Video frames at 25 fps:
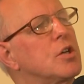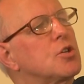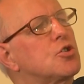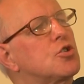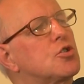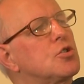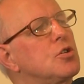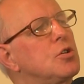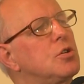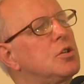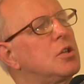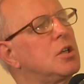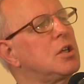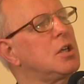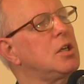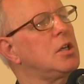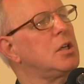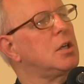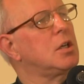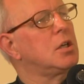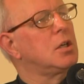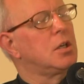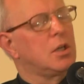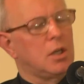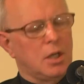question
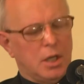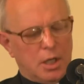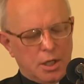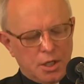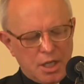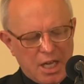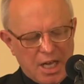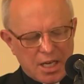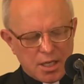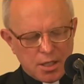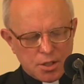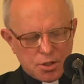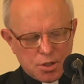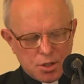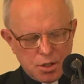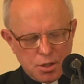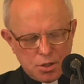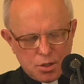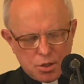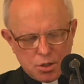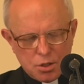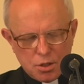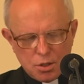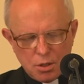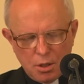the
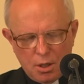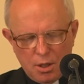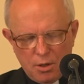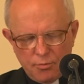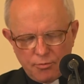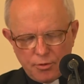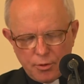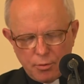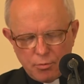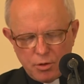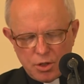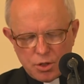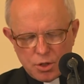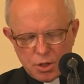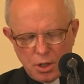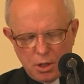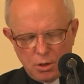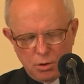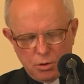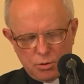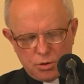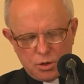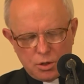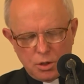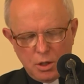analysis of the
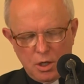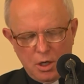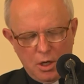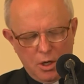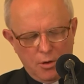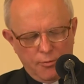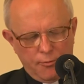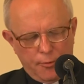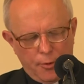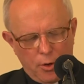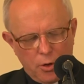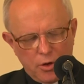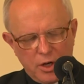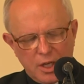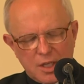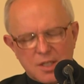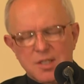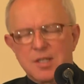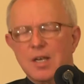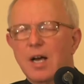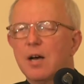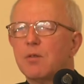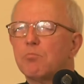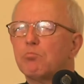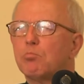result. For
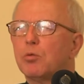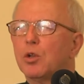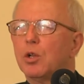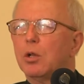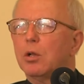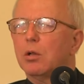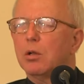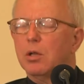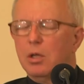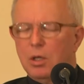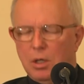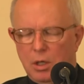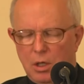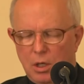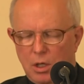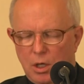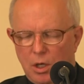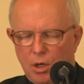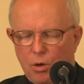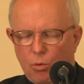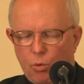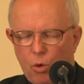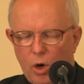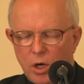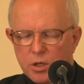example,
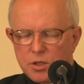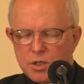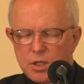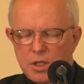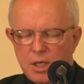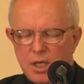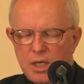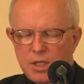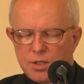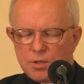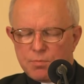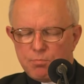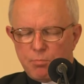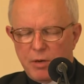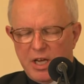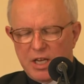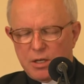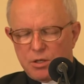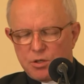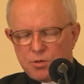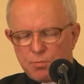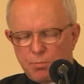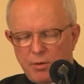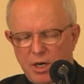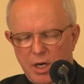what is
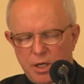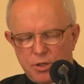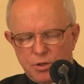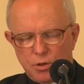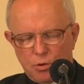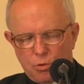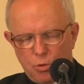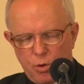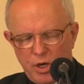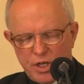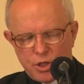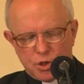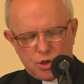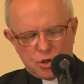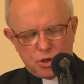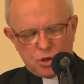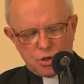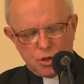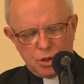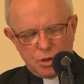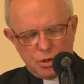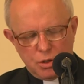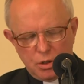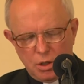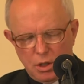meant by the
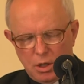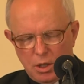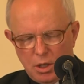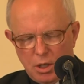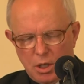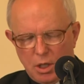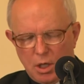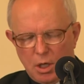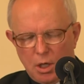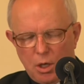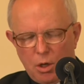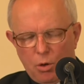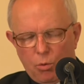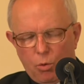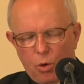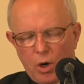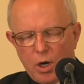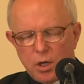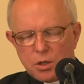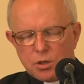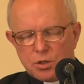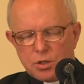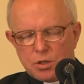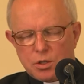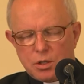question?
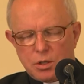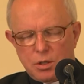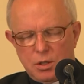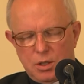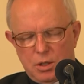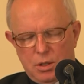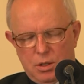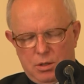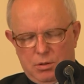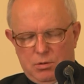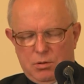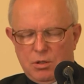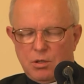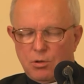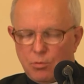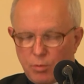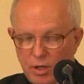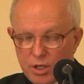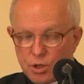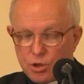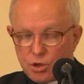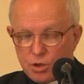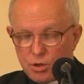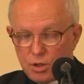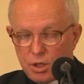The
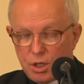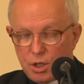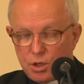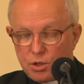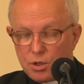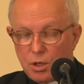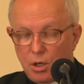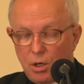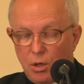question